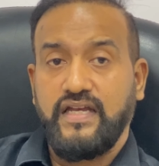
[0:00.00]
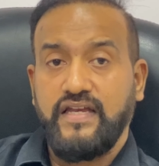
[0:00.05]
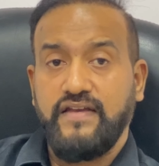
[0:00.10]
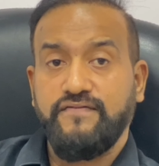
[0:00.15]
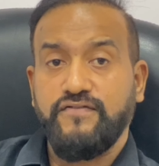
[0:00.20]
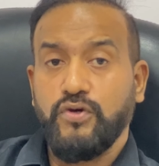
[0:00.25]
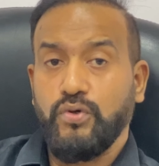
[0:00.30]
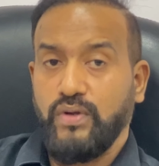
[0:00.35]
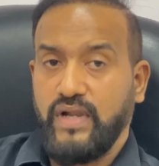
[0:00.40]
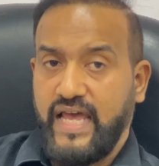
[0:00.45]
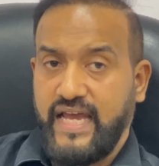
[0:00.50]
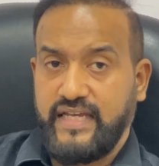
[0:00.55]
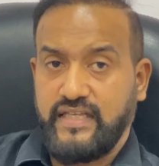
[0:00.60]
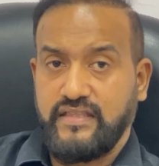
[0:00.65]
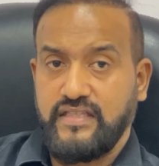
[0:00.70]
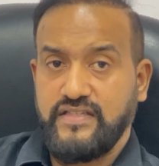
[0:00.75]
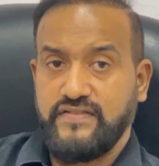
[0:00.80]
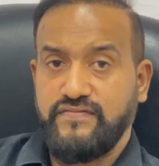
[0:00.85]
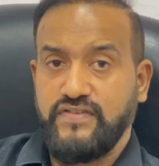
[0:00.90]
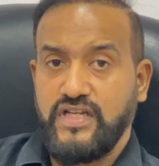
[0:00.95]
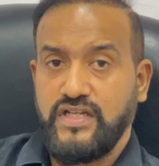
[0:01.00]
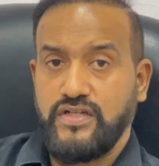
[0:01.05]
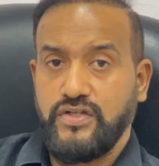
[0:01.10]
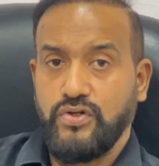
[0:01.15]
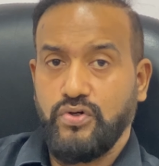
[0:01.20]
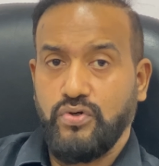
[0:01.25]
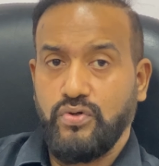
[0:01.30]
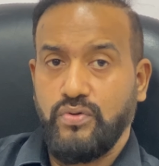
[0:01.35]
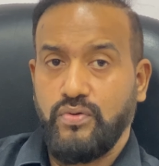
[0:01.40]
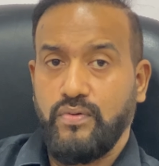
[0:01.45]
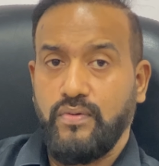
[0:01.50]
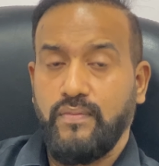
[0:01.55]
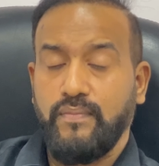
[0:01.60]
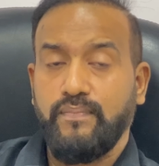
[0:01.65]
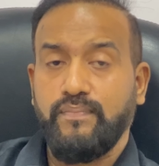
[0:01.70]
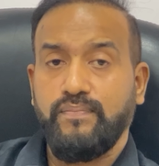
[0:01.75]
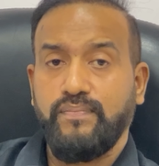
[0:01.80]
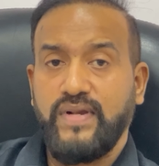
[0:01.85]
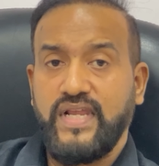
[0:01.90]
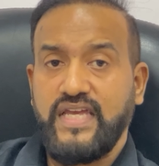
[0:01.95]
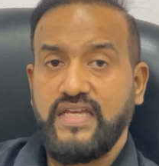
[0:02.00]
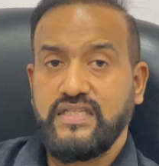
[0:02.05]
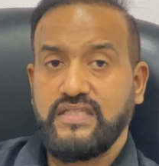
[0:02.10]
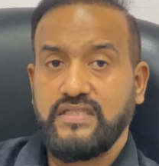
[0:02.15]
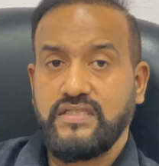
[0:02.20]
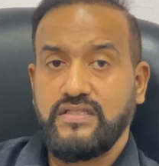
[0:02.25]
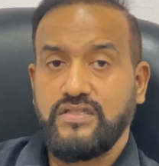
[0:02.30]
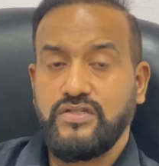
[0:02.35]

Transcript: If you like this video, please